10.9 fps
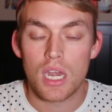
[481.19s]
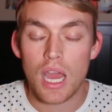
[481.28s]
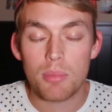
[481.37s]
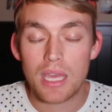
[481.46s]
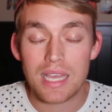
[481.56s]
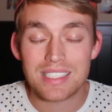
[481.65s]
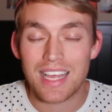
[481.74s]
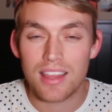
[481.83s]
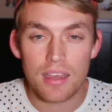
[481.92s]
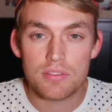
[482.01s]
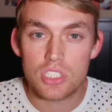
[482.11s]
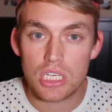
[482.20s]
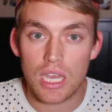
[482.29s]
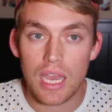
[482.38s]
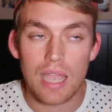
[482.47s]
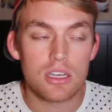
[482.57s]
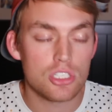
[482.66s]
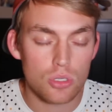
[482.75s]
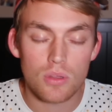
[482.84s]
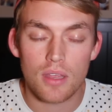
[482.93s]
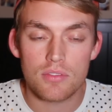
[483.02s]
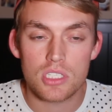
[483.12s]
Not because I love Gia, I
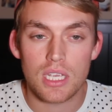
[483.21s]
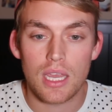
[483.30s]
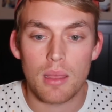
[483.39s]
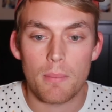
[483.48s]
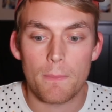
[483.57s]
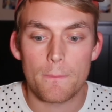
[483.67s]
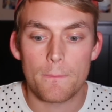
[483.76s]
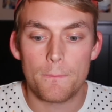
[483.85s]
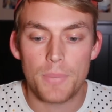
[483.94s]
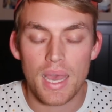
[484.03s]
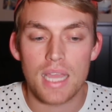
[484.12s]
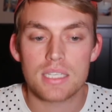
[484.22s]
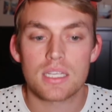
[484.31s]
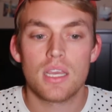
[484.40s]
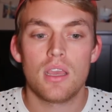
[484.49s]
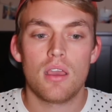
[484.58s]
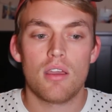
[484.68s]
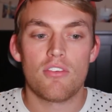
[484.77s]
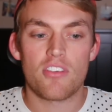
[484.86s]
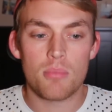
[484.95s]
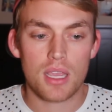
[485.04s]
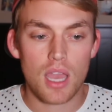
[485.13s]
do love Gia, but
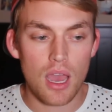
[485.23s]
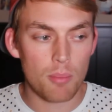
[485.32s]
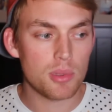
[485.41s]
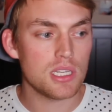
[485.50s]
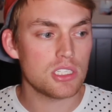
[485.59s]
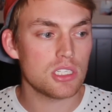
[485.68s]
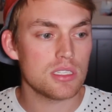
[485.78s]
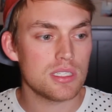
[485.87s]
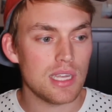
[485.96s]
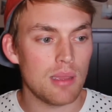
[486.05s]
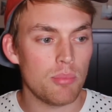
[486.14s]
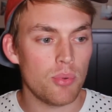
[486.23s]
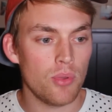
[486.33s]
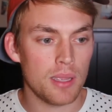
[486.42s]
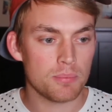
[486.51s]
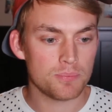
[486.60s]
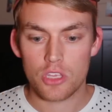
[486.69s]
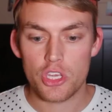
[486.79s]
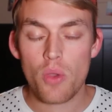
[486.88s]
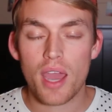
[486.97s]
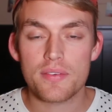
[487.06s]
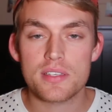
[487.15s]
from a competition standpoint,
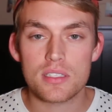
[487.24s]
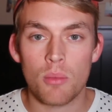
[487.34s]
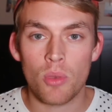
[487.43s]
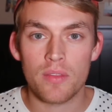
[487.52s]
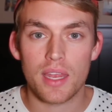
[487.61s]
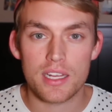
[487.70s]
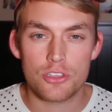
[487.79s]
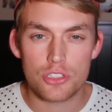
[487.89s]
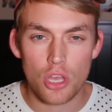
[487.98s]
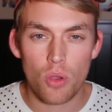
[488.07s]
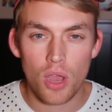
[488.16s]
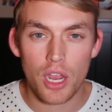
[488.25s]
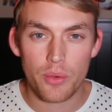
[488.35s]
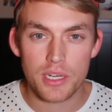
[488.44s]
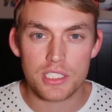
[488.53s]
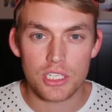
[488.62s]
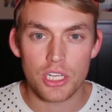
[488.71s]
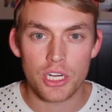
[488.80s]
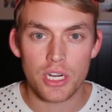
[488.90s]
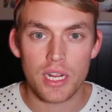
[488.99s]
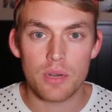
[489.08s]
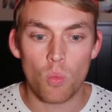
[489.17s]
you have someone that is so hungry to
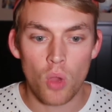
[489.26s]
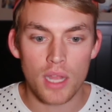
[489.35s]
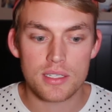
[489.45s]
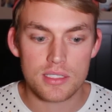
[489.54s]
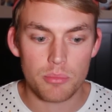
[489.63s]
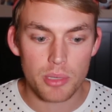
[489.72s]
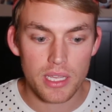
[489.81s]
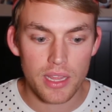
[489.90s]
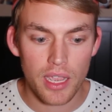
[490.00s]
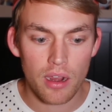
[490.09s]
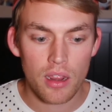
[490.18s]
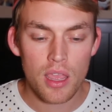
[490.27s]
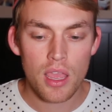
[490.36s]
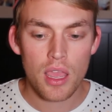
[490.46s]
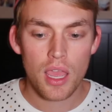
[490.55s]
learn and wants to be there,